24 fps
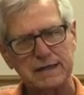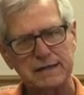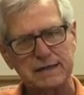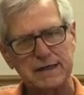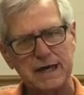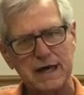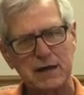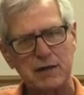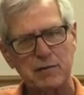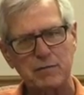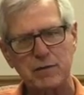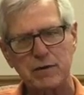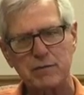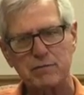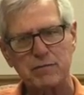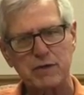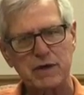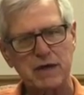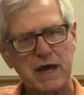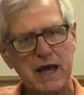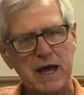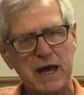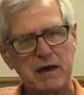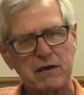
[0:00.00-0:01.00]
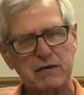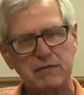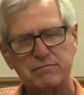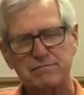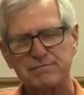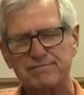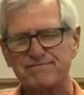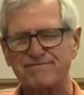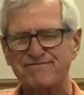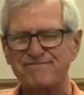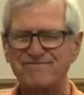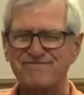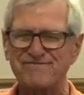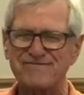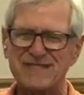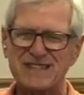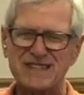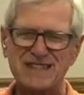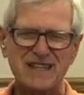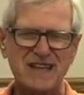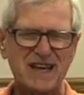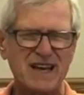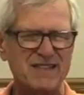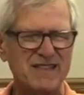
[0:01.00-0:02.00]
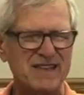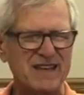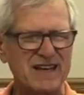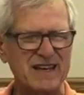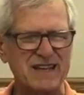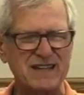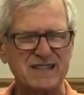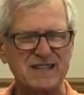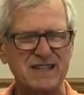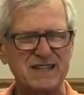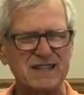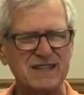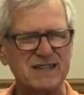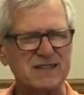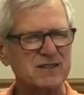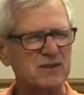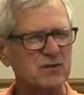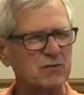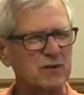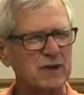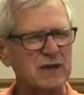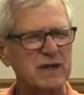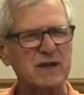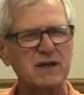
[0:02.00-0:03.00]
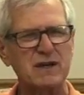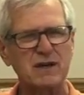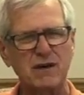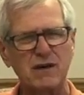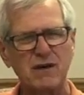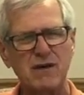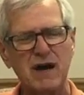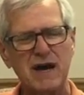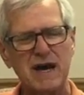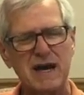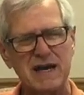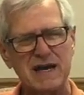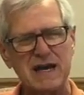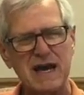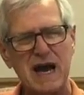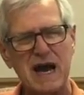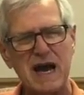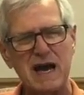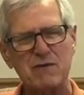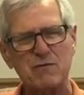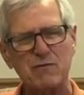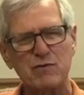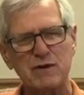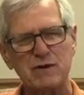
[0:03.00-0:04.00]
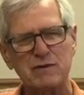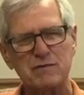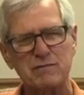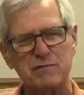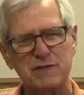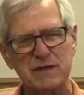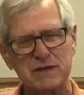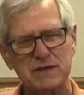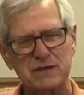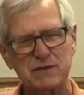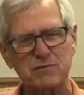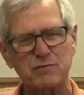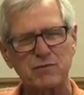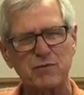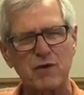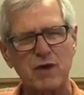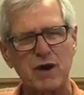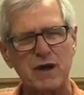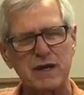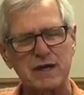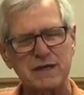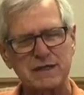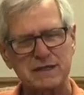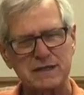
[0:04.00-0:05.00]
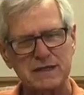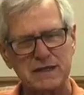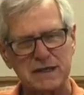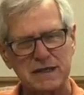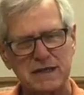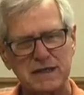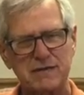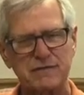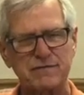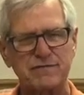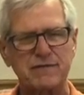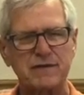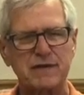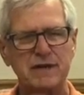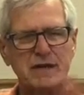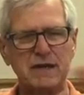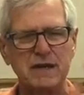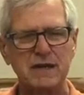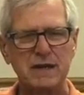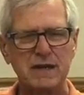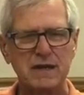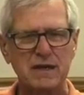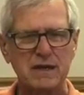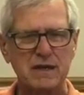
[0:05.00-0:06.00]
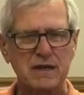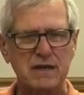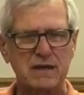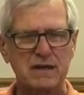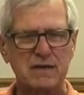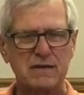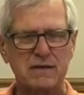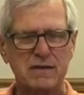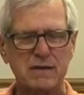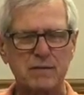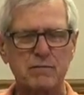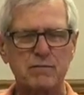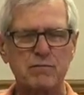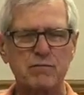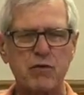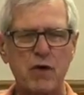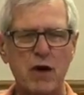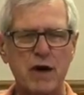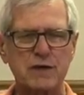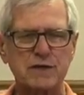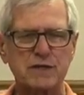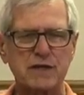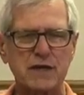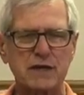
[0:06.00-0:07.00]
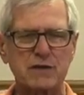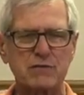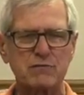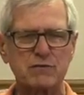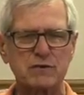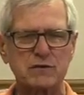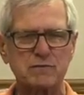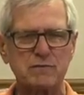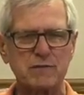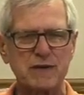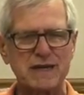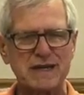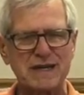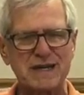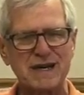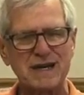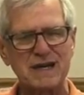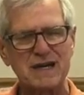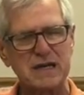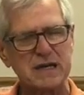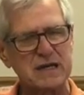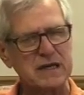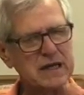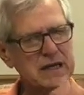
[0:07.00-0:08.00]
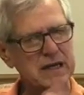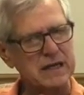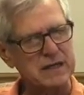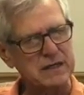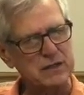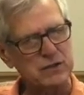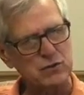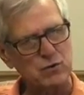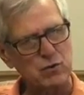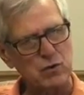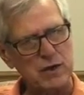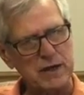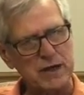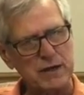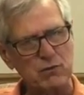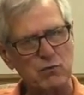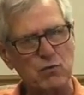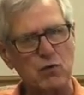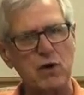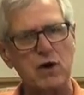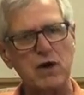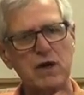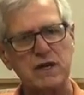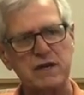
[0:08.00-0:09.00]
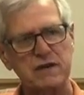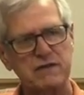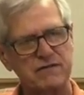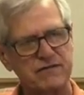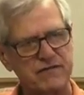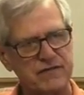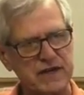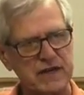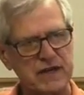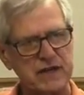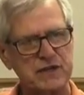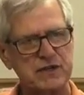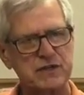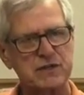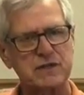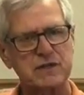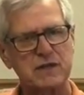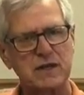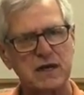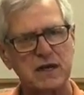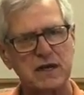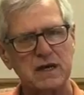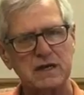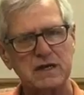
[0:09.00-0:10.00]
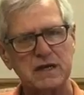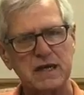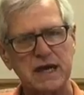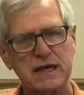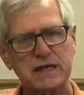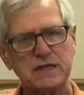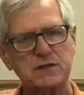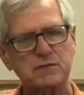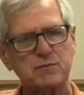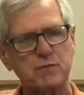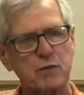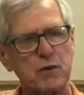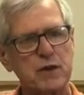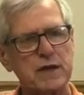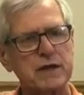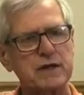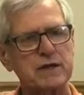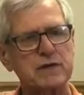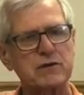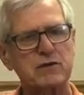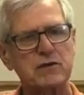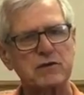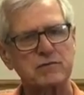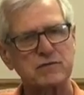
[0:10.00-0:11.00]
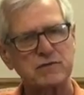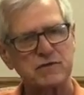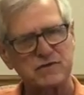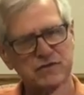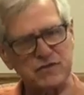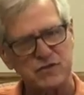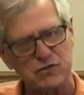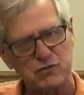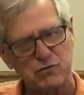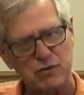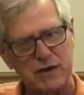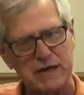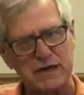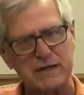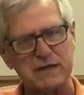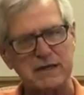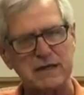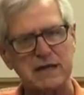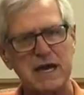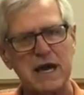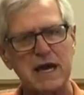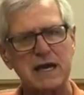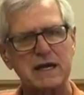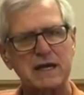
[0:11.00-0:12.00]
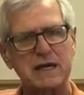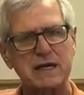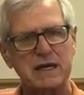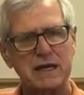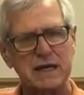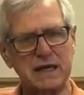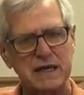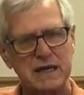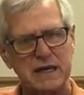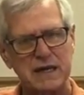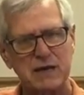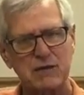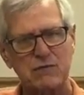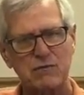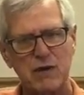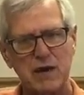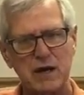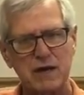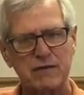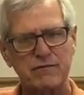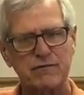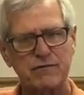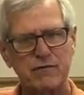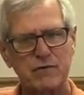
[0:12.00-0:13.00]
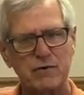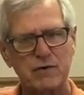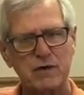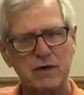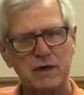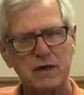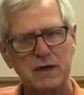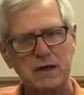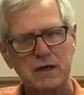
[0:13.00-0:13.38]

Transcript: that'll be bid out. I think I said this a week ago. I wouldn't be surprised if the project was begun in 21 and finished next spring in terms of stringing the netting and getting ready for